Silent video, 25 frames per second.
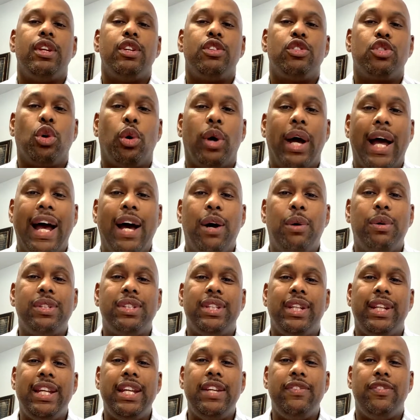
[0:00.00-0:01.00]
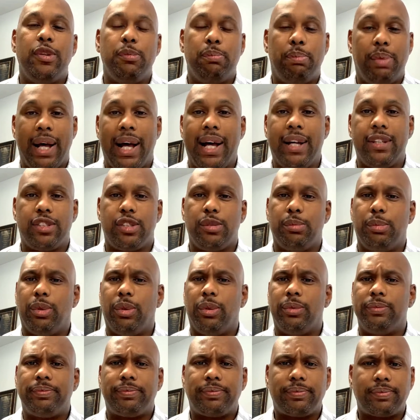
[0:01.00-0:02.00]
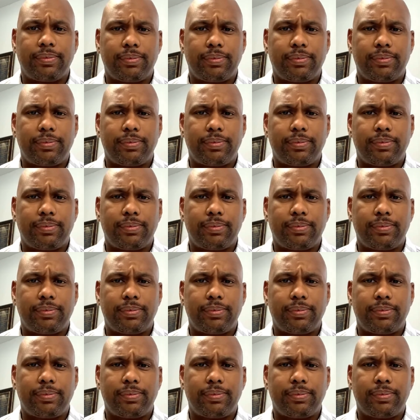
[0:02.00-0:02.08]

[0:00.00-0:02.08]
So, how is it even possible